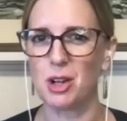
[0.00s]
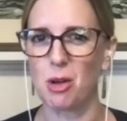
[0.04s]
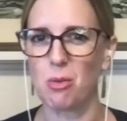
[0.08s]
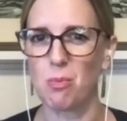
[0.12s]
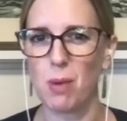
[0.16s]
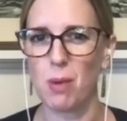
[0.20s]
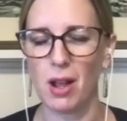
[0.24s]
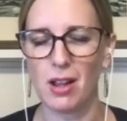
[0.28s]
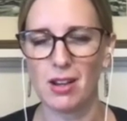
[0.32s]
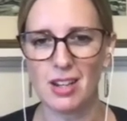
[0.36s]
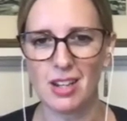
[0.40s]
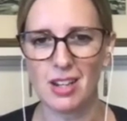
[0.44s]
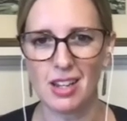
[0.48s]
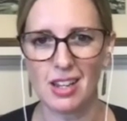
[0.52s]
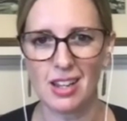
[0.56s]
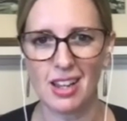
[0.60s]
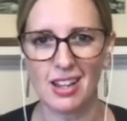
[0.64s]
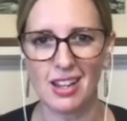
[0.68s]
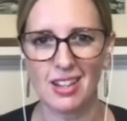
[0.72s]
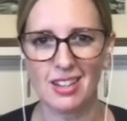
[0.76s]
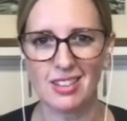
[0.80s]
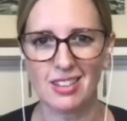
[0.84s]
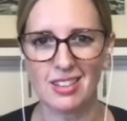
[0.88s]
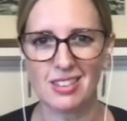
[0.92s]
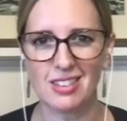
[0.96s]
Putney
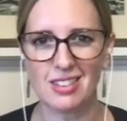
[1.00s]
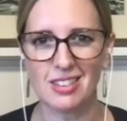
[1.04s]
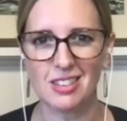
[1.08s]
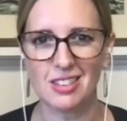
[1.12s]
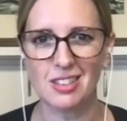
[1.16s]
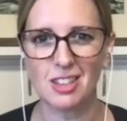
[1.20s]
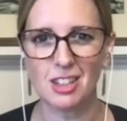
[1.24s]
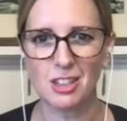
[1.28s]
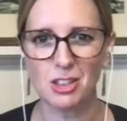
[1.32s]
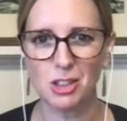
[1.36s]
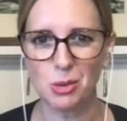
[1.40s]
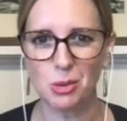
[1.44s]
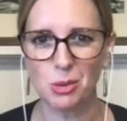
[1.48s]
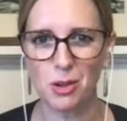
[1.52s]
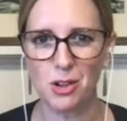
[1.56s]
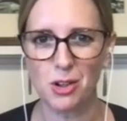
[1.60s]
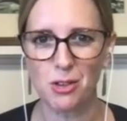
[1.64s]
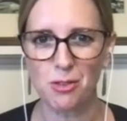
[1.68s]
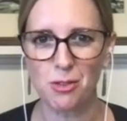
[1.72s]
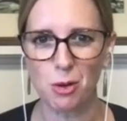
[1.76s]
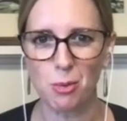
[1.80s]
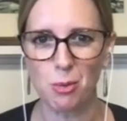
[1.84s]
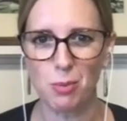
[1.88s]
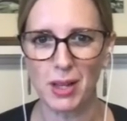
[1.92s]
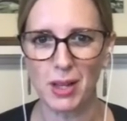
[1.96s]
is such a
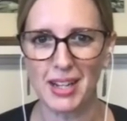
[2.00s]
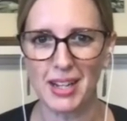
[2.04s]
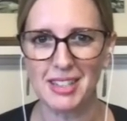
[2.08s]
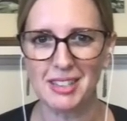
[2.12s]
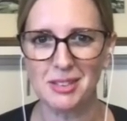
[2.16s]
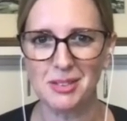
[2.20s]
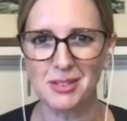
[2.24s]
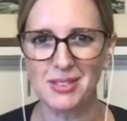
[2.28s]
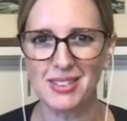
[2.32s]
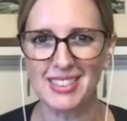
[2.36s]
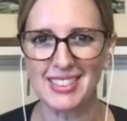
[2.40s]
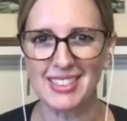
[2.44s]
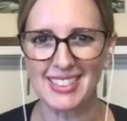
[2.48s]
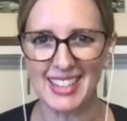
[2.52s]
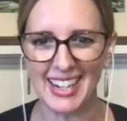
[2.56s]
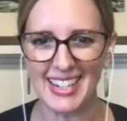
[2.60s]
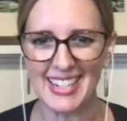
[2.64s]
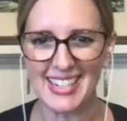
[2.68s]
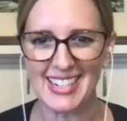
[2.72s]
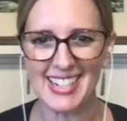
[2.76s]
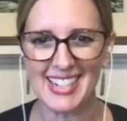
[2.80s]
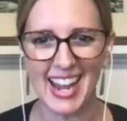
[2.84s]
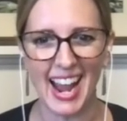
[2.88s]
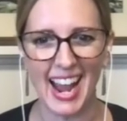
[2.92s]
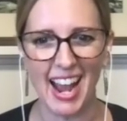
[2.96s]
wonderful place. We're
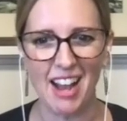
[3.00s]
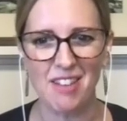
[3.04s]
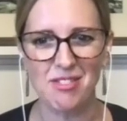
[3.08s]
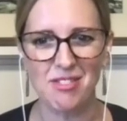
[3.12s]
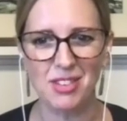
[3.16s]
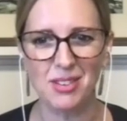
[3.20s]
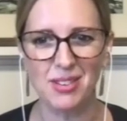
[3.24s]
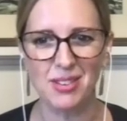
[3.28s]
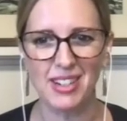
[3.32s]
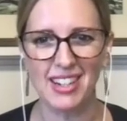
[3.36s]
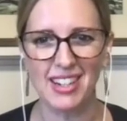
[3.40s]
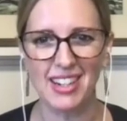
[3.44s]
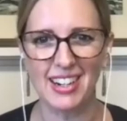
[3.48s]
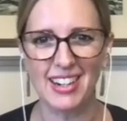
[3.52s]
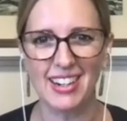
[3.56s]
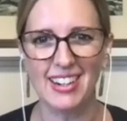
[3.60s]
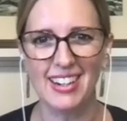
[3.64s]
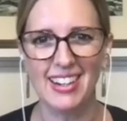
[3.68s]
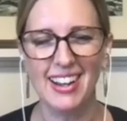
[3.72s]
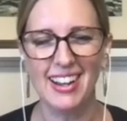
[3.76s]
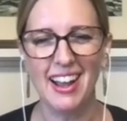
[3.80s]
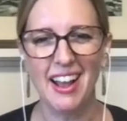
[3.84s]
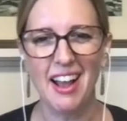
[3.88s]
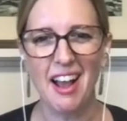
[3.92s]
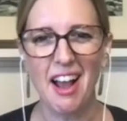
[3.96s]
excited to have you here.
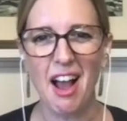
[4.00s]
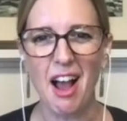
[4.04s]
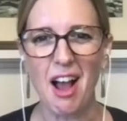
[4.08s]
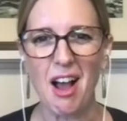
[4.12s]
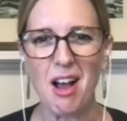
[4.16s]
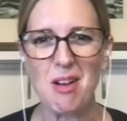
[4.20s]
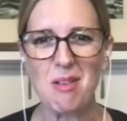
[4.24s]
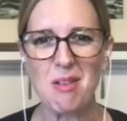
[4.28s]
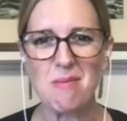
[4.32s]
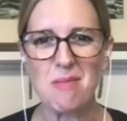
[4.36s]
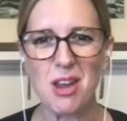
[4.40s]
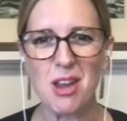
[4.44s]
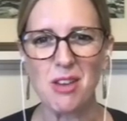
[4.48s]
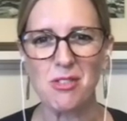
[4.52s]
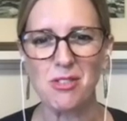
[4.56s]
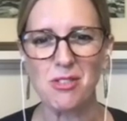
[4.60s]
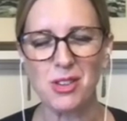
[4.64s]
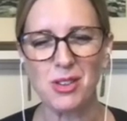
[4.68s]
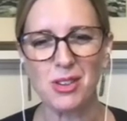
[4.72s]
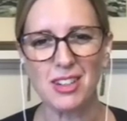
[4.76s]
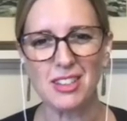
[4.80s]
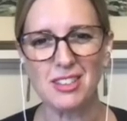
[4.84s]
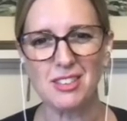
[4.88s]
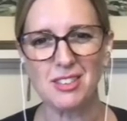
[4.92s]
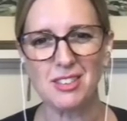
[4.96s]
If you
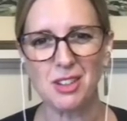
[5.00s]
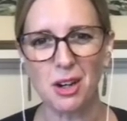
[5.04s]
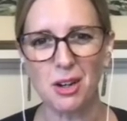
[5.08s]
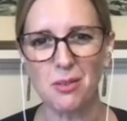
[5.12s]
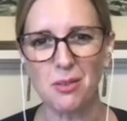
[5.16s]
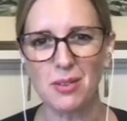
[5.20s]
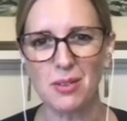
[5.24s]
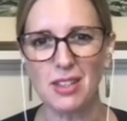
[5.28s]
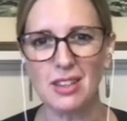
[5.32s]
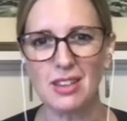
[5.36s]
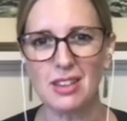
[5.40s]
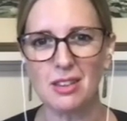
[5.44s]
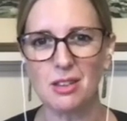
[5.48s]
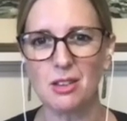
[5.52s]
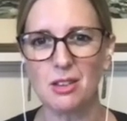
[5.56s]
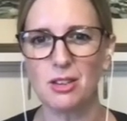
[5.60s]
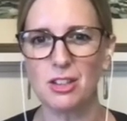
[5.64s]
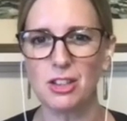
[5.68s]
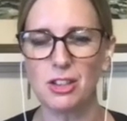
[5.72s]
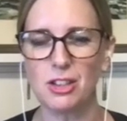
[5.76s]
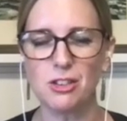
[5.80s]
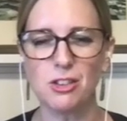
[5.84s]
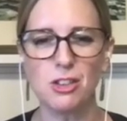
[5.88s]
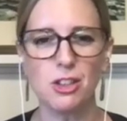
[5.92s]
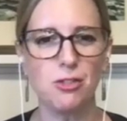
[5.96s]
could start with
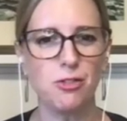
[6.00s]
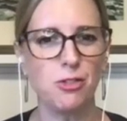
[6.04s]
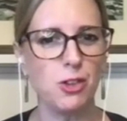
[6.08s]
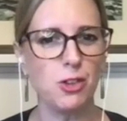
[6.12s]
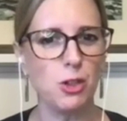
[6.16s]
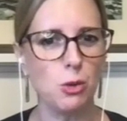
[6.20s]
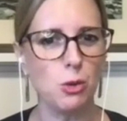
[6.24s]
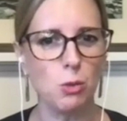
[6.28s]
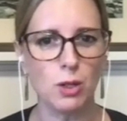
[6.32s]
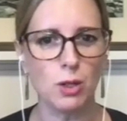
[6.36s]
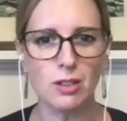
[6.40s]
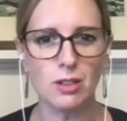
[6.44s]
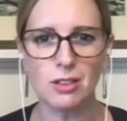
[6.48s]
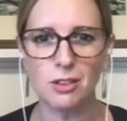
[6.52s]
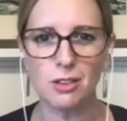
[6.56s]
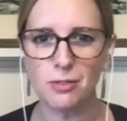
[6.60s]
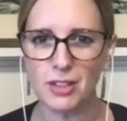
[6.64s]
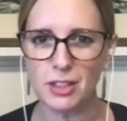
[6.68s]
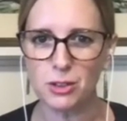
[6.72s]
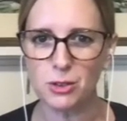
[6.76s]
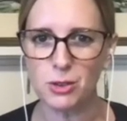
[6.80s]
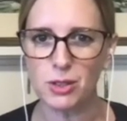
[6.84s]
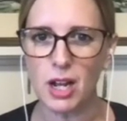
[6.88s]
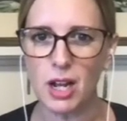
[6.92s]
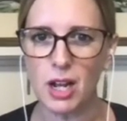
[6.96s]
just a few words of
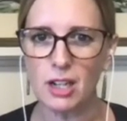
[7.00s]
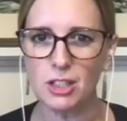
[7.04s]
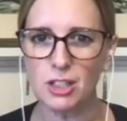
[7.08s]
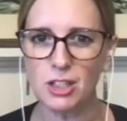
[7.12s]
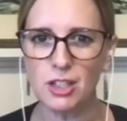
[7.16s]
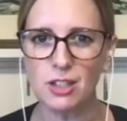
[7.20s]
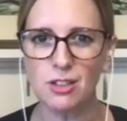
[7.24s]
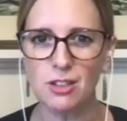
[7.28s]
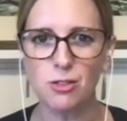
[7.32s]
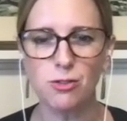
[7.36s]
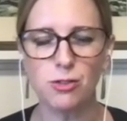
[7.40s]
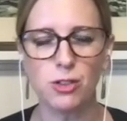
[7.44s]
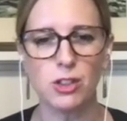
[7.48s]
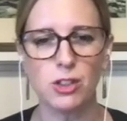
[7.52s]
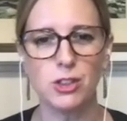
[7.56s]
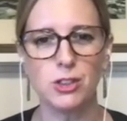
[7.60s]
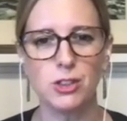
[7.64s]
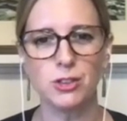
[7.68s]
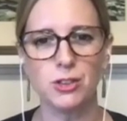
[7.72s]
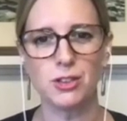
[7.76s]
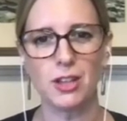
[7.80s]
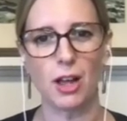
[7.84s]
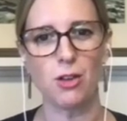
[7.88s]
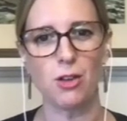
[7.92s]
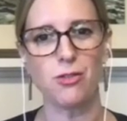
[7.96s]
introduction for
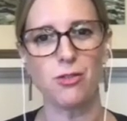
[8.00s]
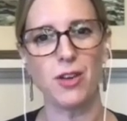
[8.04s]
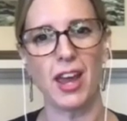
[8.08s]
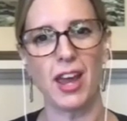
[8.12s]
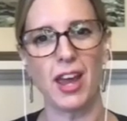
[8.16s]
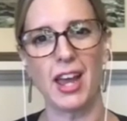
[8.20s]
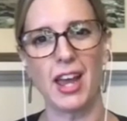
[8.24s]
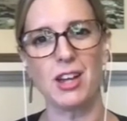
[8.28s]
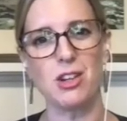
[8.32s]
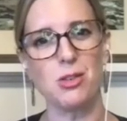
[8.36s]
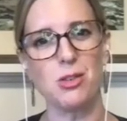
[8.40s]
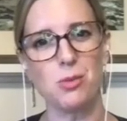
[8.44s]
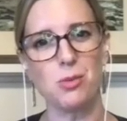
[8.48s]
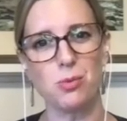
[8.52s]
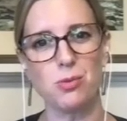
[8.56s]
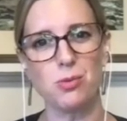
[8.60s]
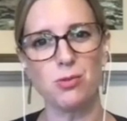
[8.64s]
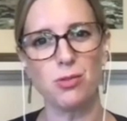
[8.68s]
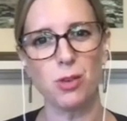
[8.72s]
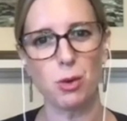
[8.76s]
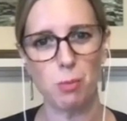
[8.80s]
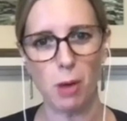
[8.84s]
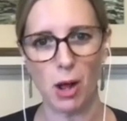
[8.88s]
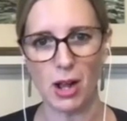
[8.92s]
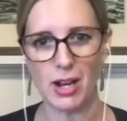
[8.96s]
yourself and
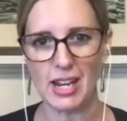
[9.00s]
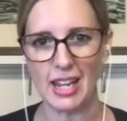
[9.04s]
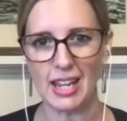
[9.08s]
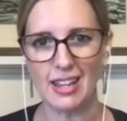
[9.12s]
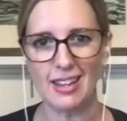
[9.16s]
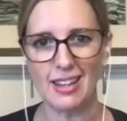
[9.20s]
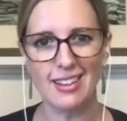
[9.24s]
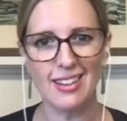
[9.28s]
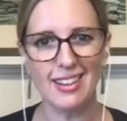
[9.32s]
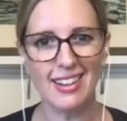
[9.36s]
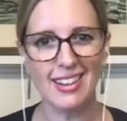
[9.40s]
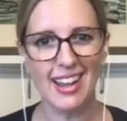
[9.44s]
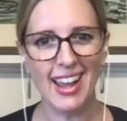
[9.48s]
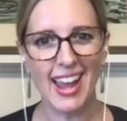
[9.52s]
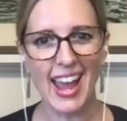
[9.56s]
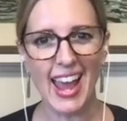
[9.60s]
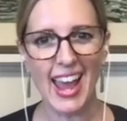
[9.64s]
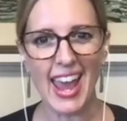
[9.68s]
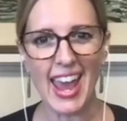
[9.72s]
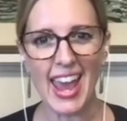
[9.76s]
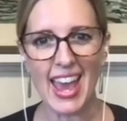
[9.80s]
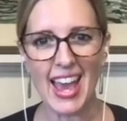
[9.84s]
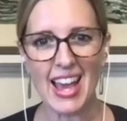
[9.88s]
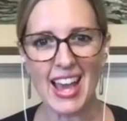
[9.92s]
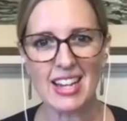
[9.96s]
for Putney,
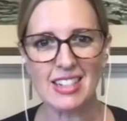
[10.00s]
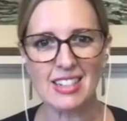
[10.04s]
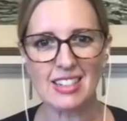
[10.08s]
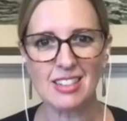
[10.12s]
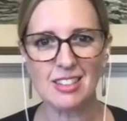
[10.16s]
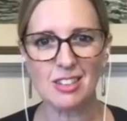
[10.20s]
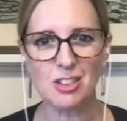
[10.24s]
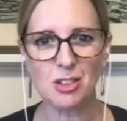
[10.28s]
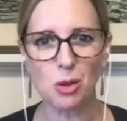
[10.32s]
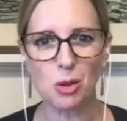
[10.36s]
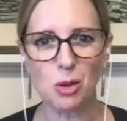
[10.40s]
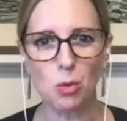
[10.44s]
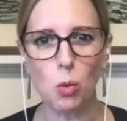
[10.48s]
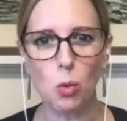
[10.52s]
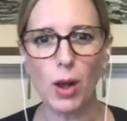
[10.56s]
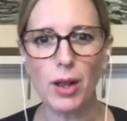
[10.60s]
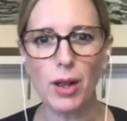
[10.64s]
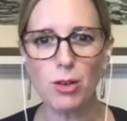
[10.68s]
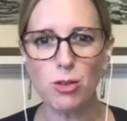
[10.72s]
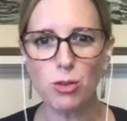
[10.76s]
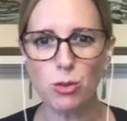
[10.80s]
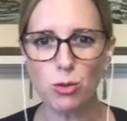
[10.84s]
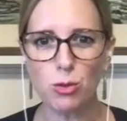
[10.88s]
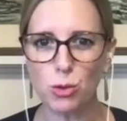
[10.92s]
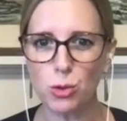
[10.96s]
and
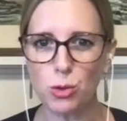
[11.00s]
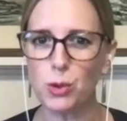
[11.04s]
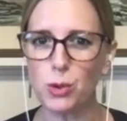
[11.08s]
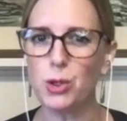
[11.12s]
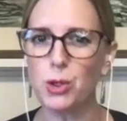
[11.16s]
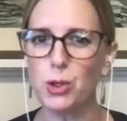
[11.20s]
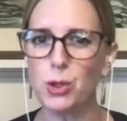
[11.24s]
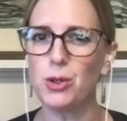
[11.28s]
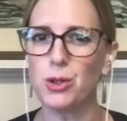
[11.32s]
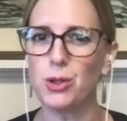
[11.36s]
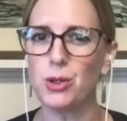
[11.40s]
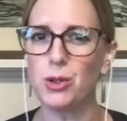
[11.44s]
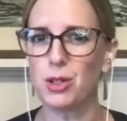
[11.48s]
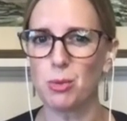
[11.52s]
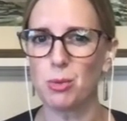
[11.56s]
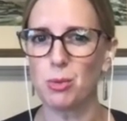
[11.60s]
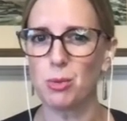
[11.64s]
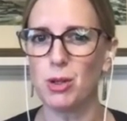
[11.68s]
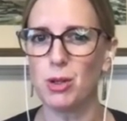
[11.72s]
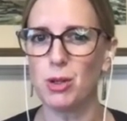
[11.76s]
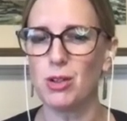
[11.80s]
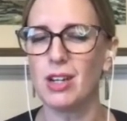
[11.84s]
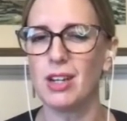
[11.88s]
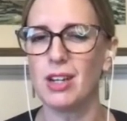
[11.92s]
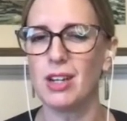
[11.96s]
what drew you to the
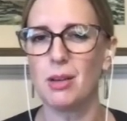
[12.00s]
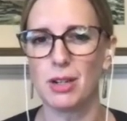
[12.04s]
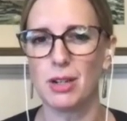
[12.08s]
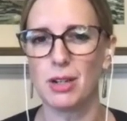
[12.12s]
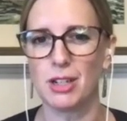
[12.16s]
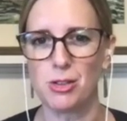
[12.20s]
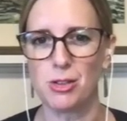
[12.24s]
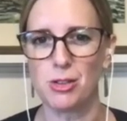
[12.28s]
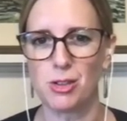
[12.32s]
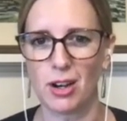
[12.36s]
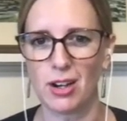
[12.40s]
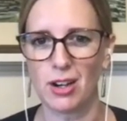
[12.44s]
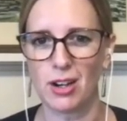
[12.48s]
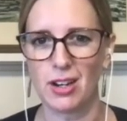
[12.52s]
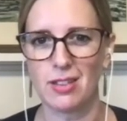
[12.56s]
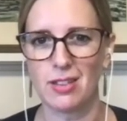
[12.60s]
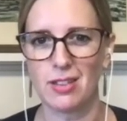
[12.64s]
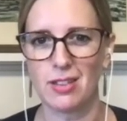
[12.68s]
community when you started